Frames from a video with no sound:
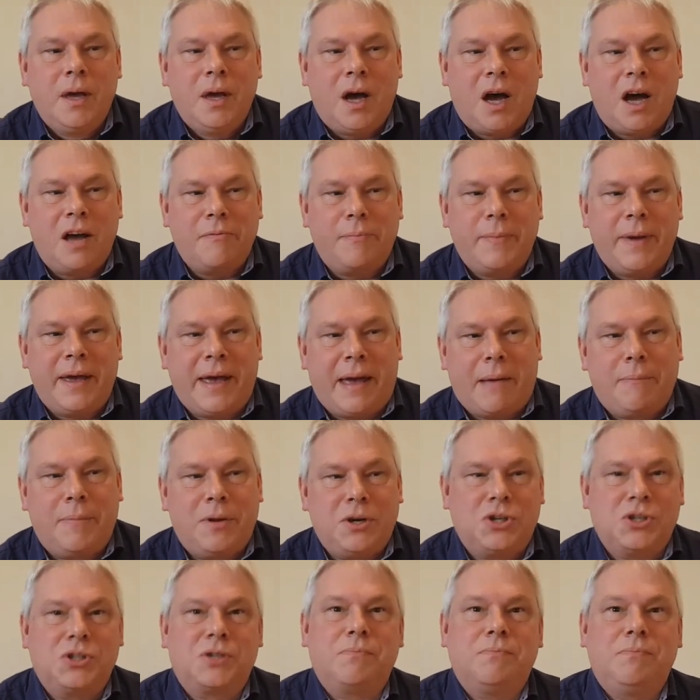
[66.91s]
I've met
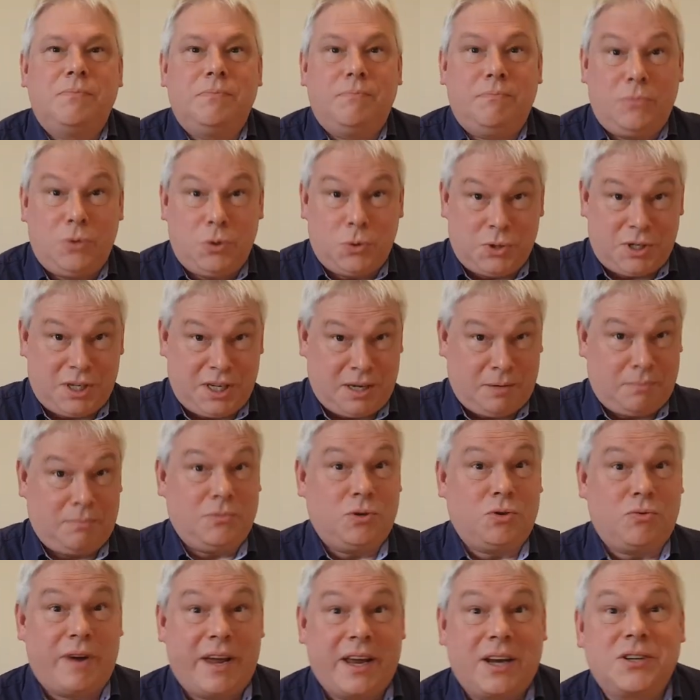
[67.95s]
ambitious museum
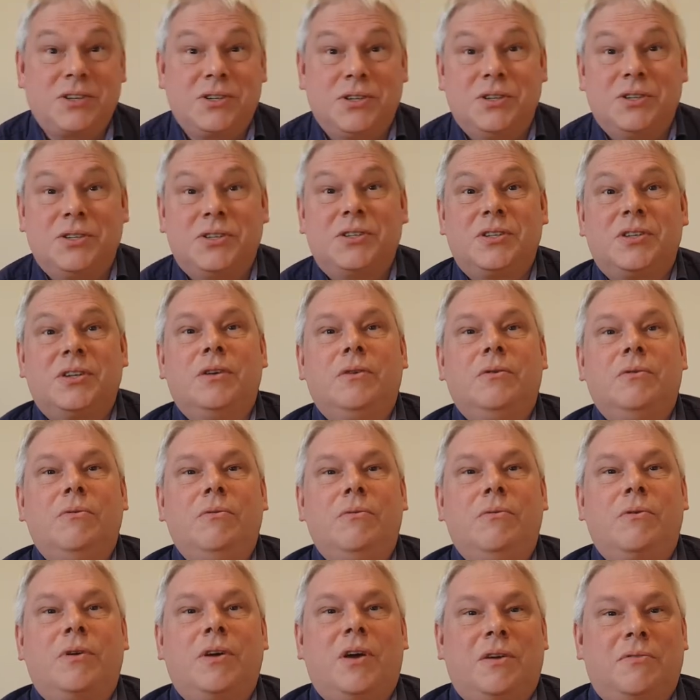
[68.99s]
directors
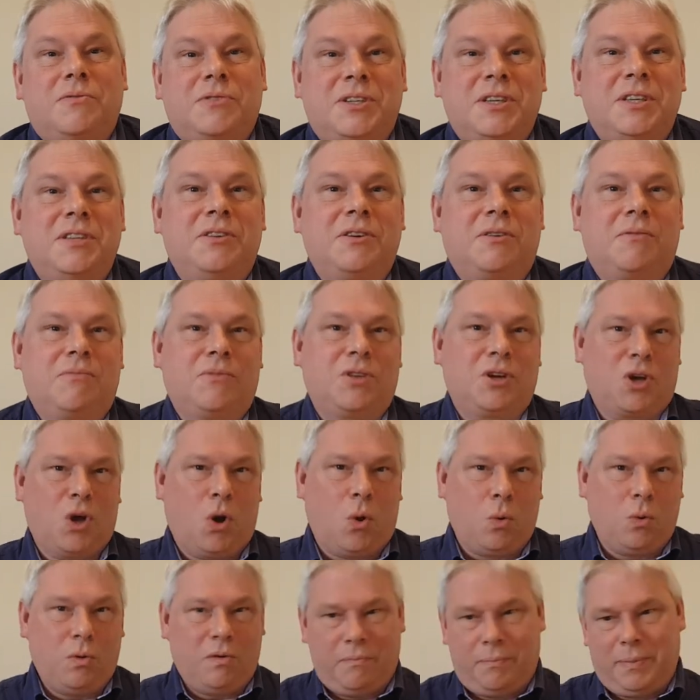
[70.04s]
who kind of see the
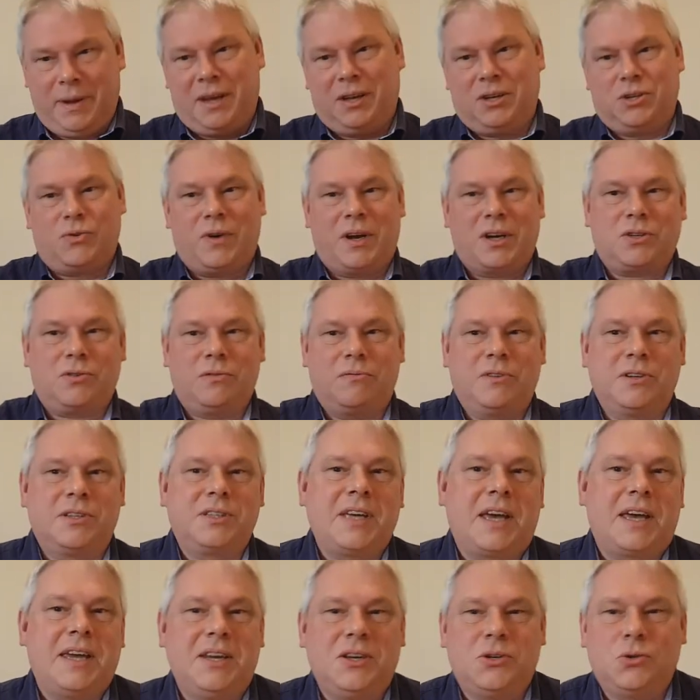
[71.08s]
goal of being director of the
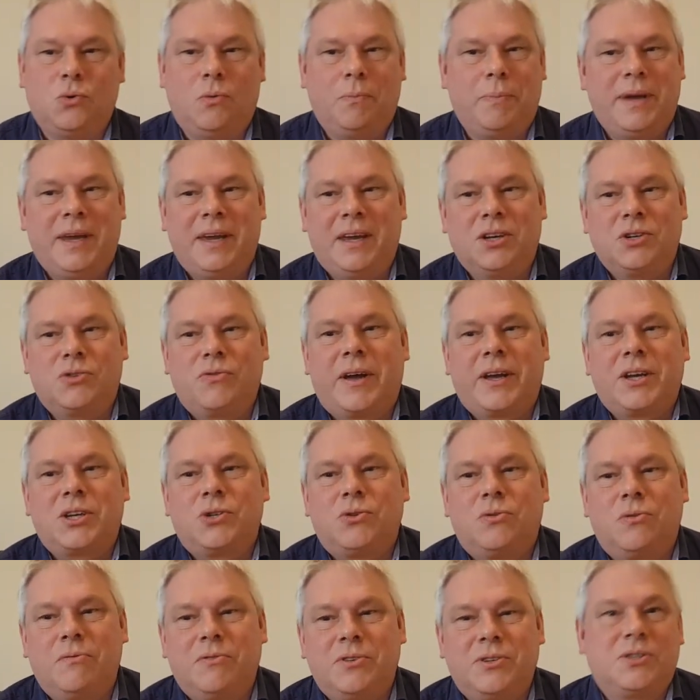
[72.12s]
Tate or being
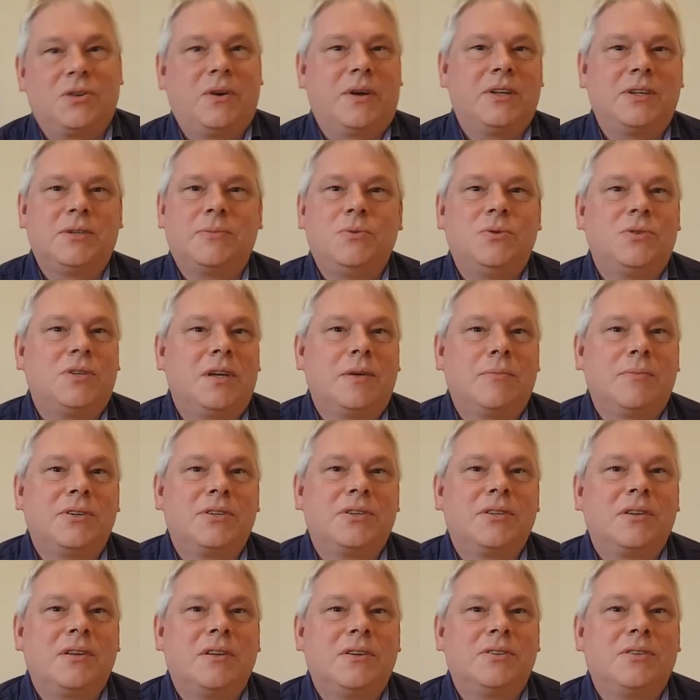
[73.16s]
director of the Science Museum
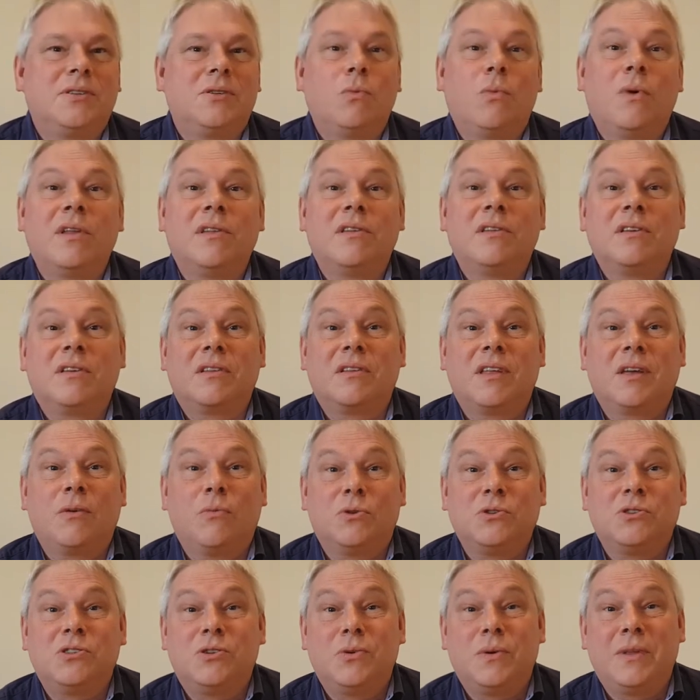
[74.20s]
as the one thing that they
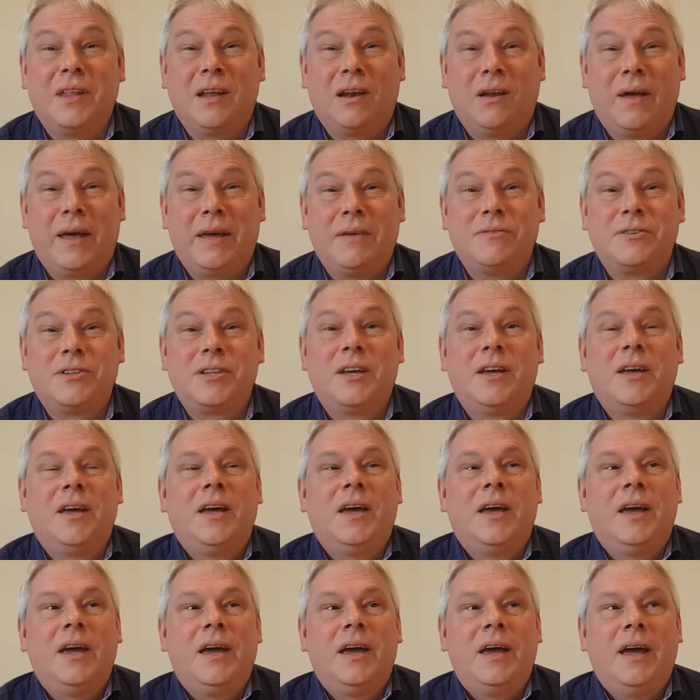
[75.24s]
want to do in their lives.
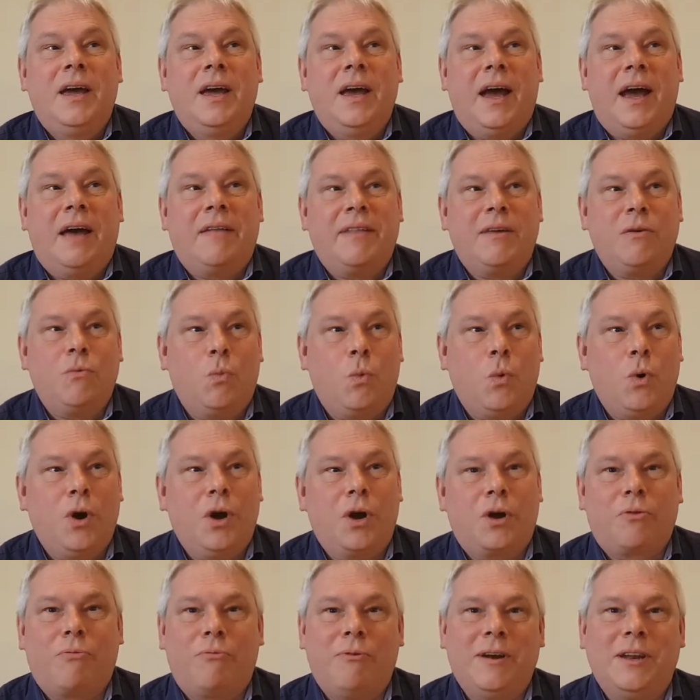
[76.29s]
And they
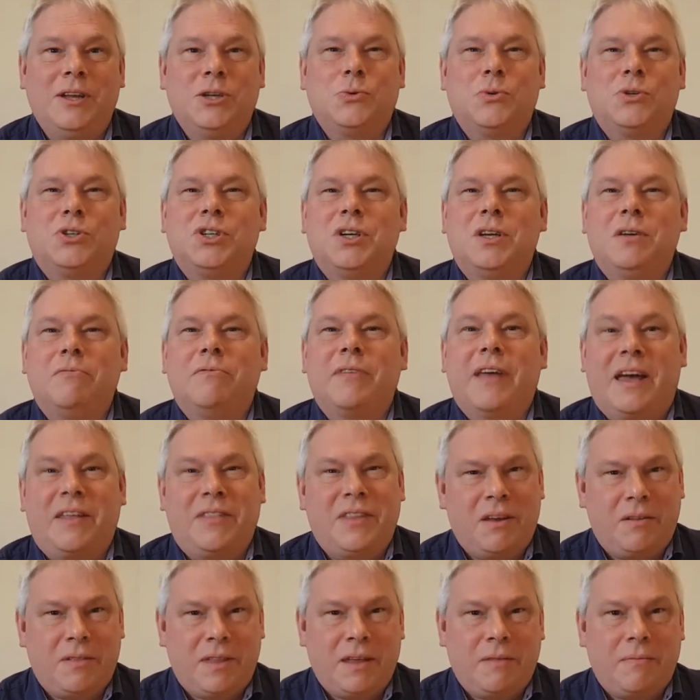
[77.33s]
work really to achieve that.
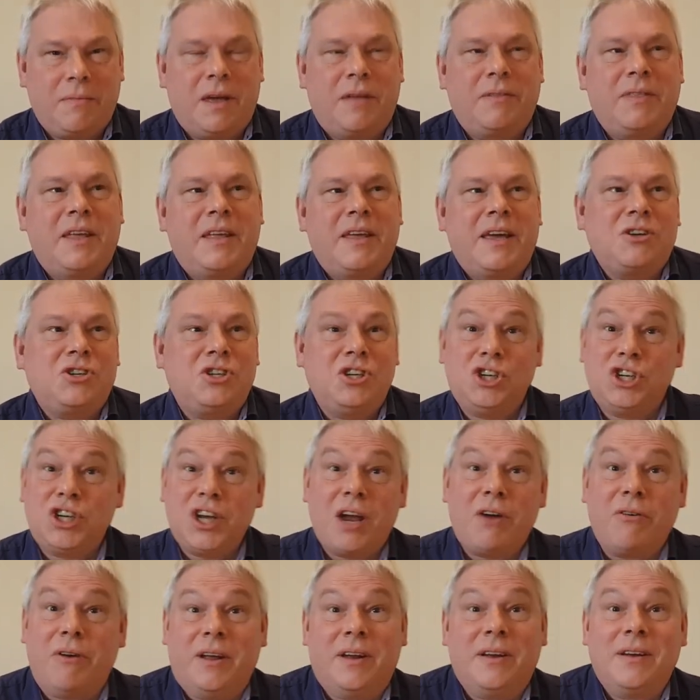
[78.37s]
And they actually
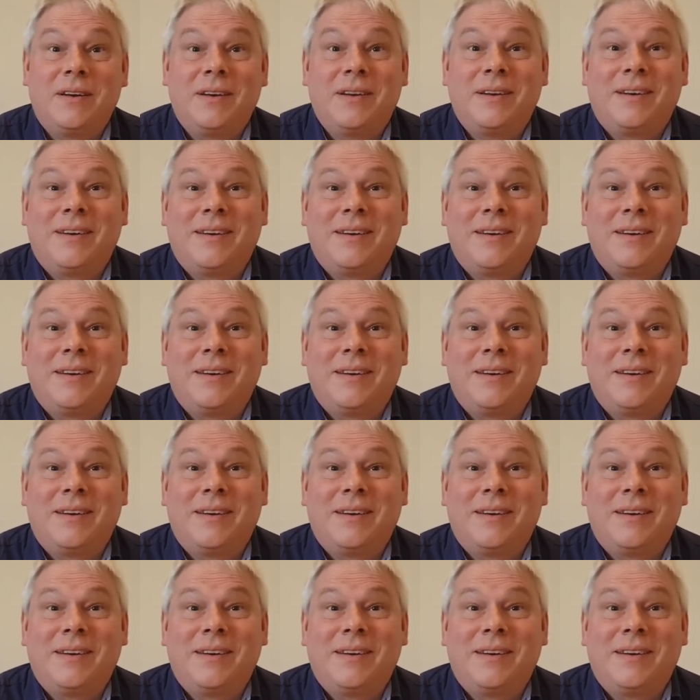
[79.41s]
share it.